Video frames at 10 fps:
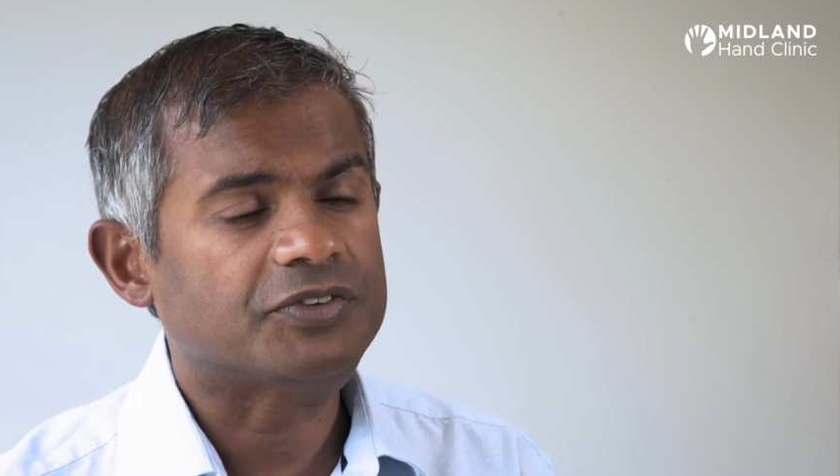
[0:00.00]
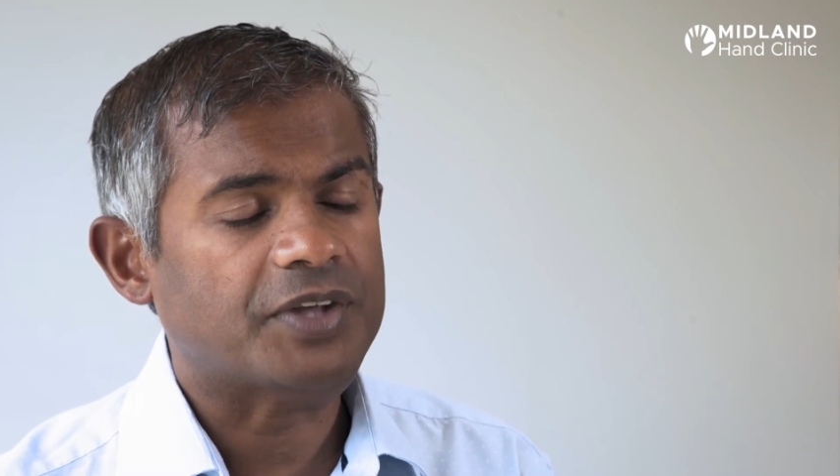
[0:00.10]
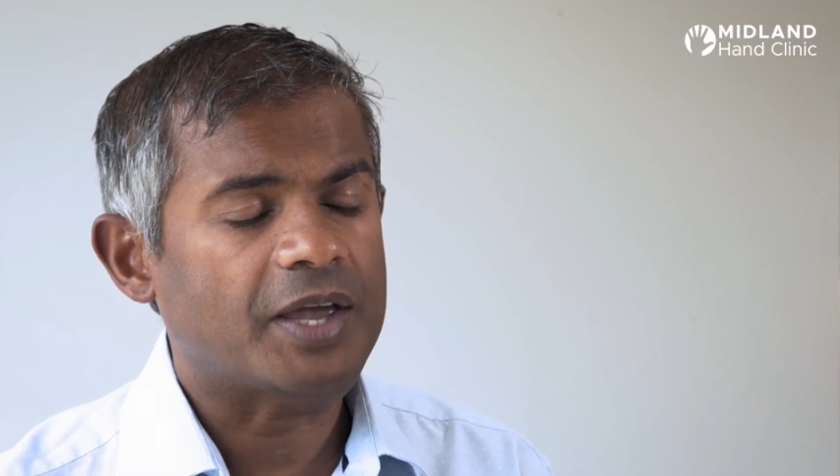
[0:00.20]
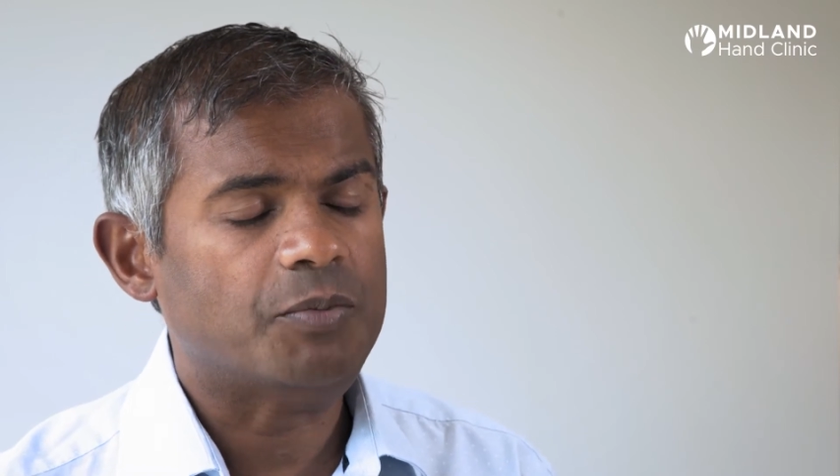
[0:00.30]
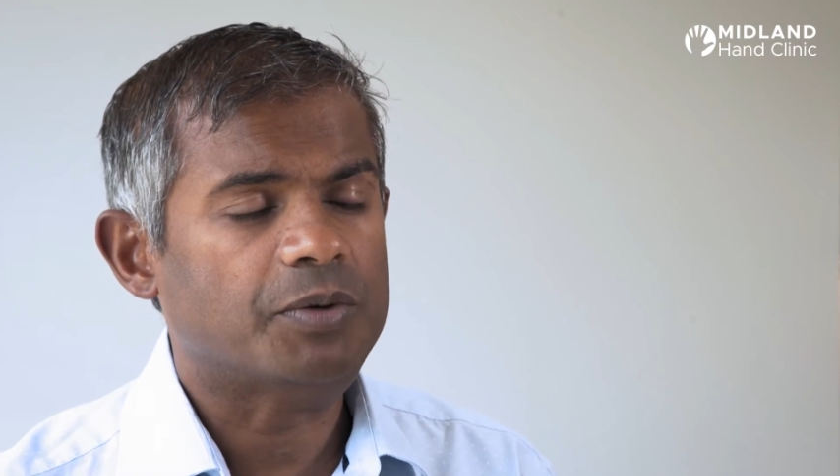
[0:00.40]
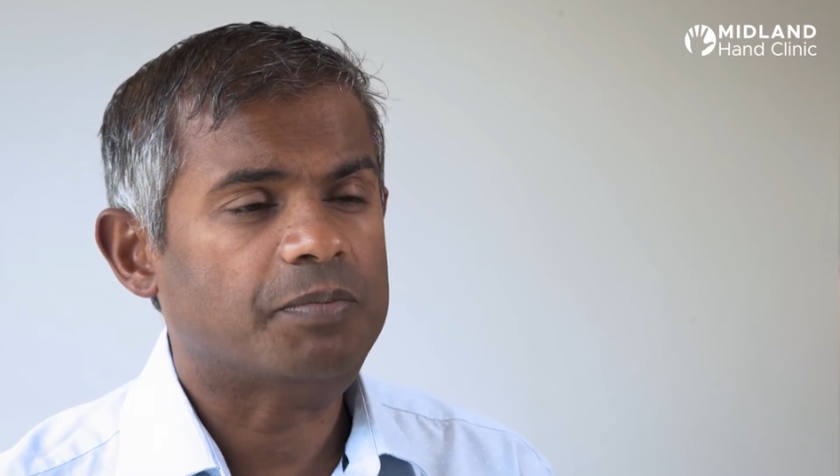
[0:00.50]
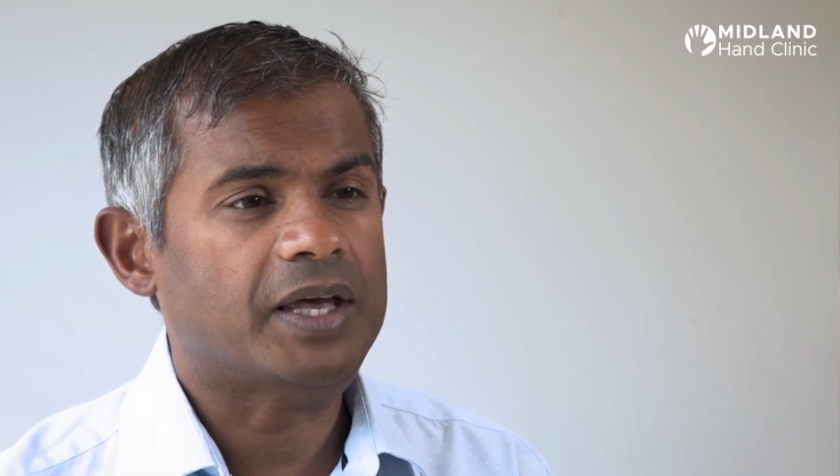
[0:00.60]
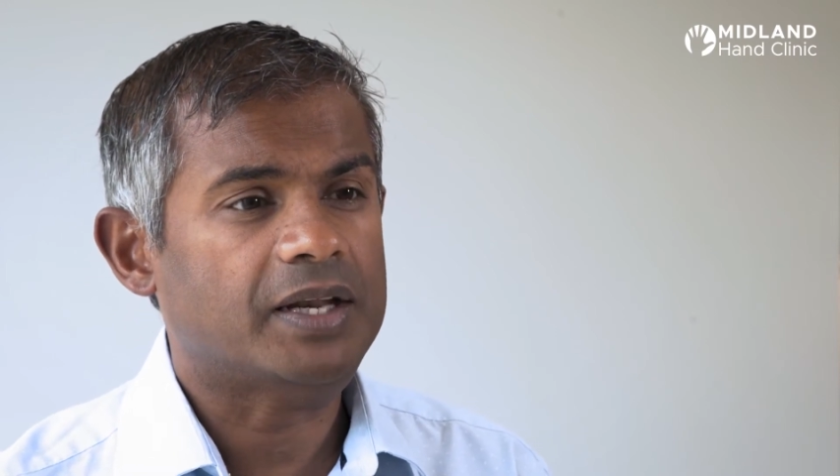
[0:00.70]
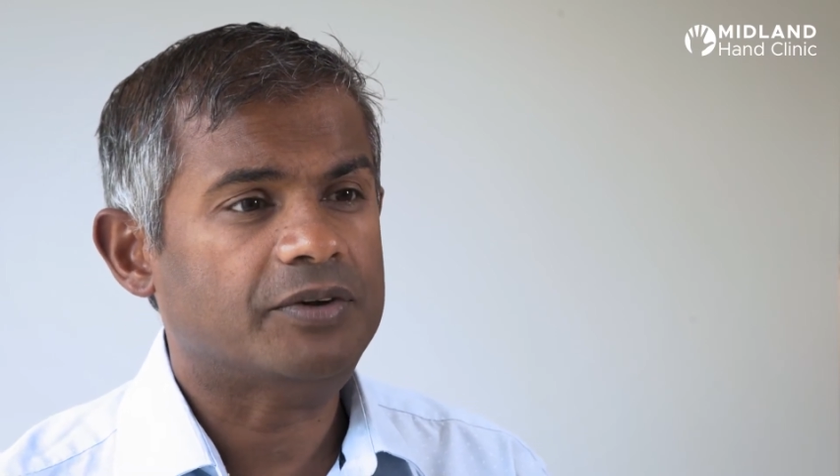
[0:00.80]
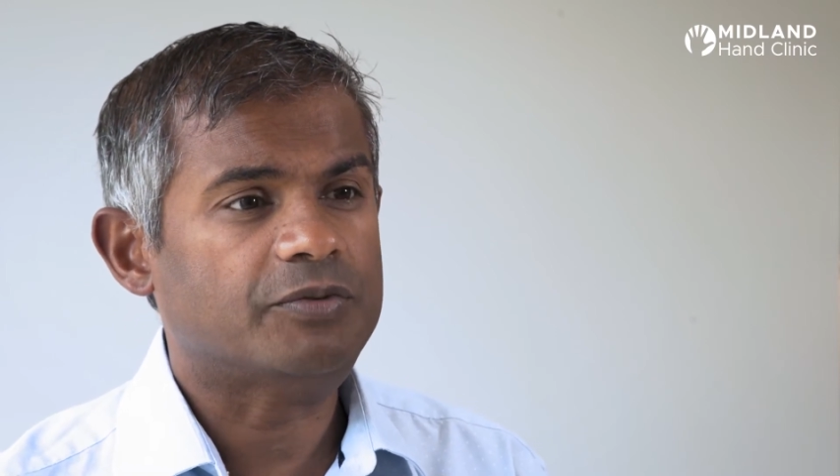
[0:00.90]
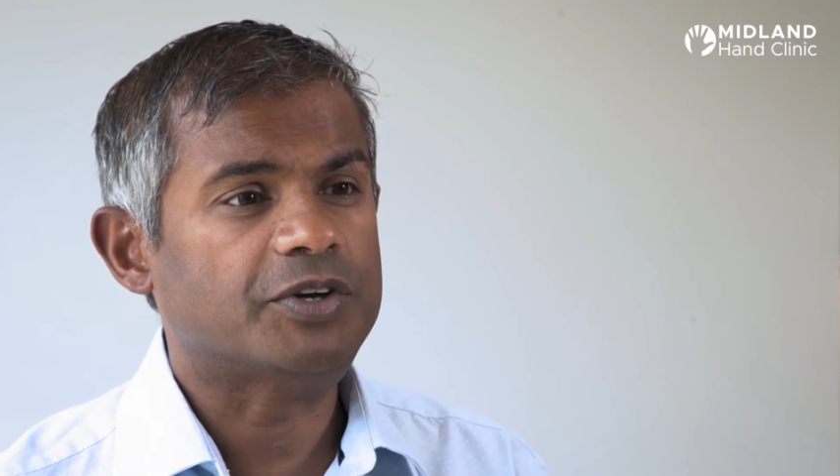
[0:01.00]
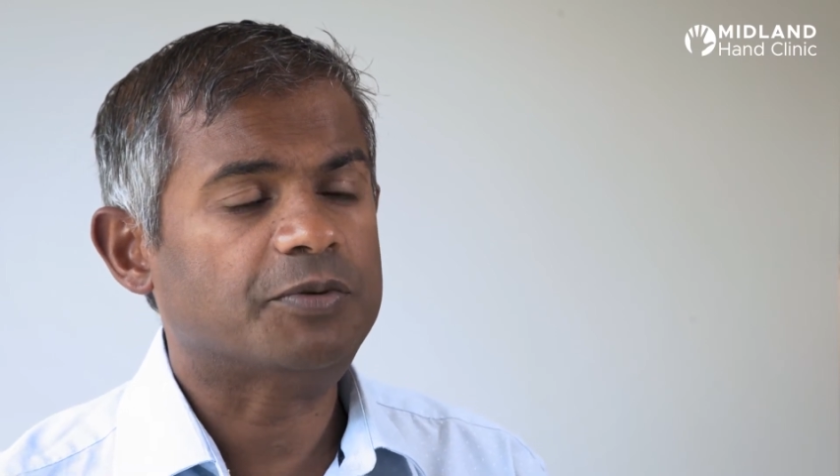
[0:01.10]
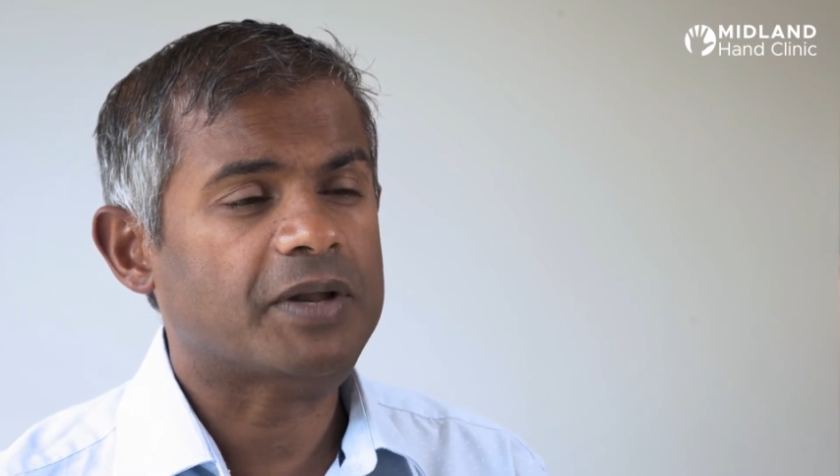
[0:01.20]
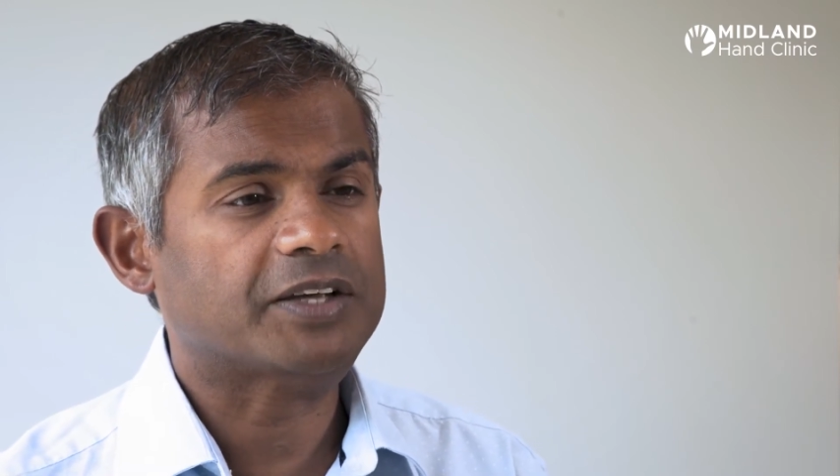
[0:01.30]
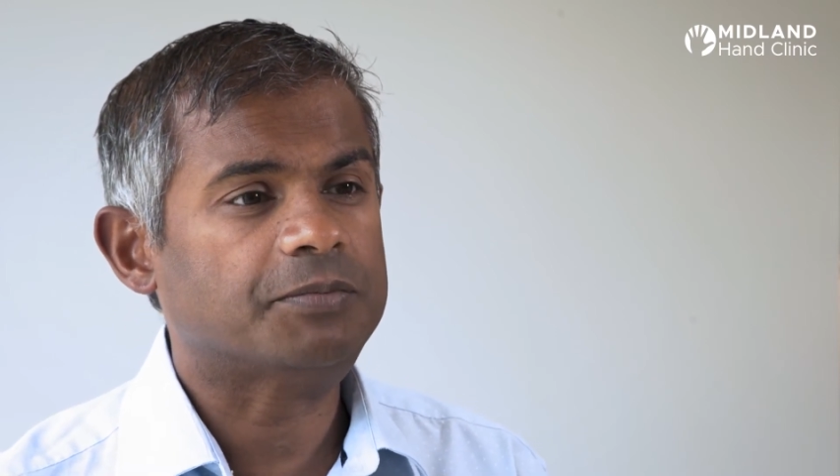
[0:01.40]
same with
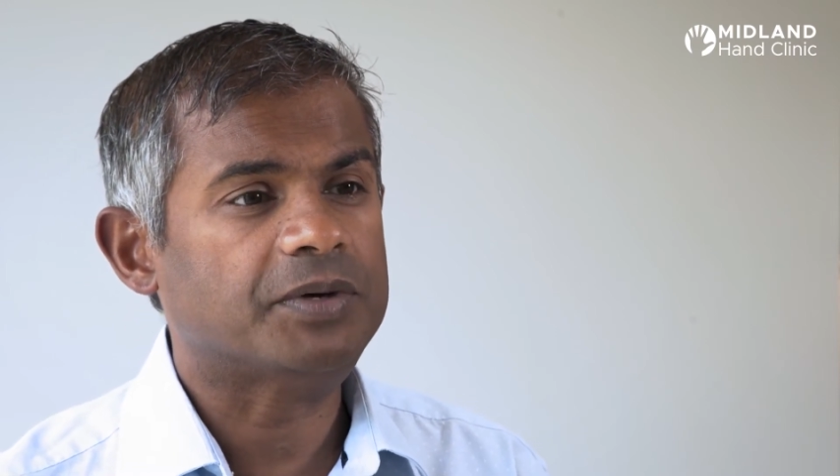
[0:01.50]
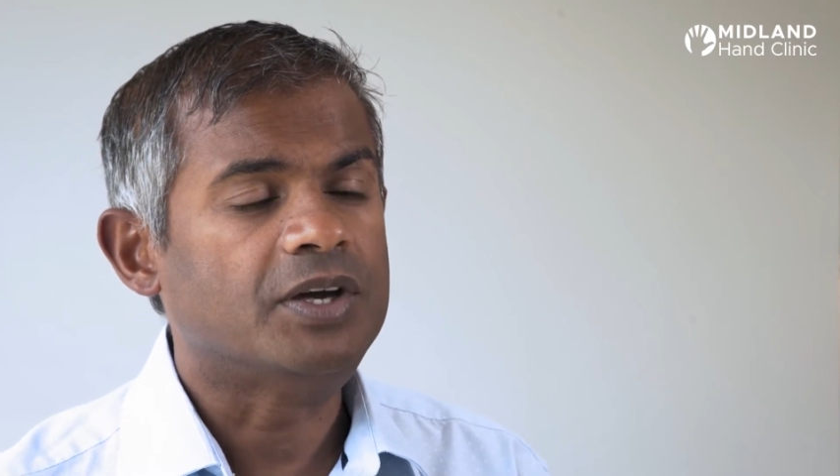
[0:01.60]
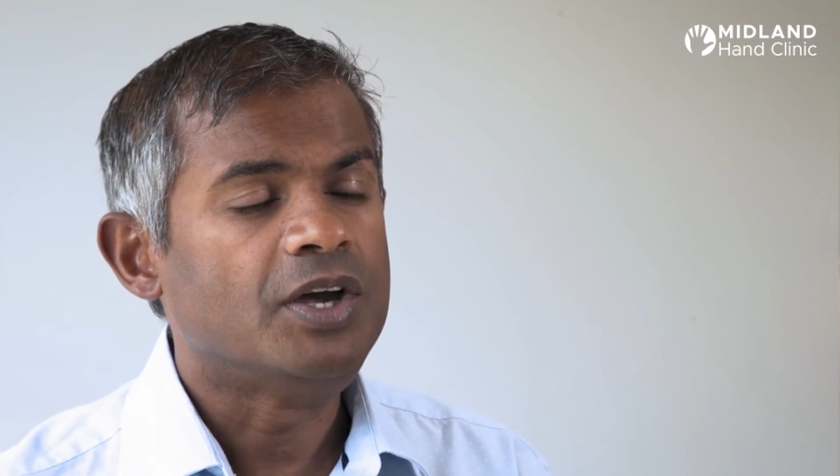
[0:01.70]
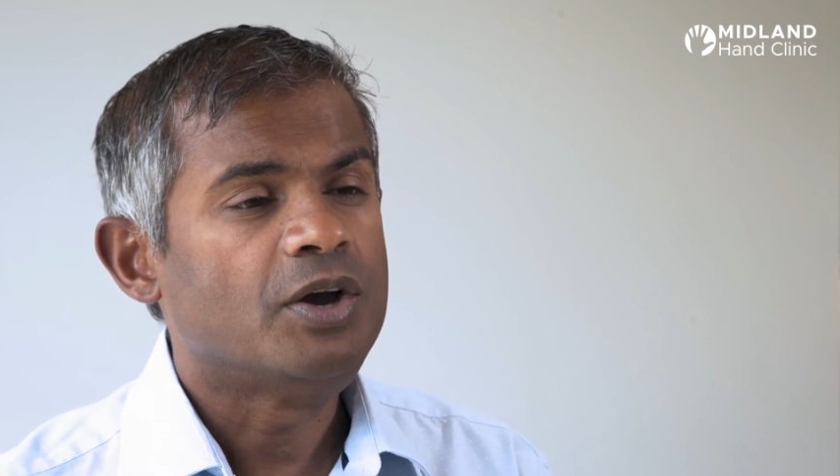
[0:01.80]
platelet-rich plasma,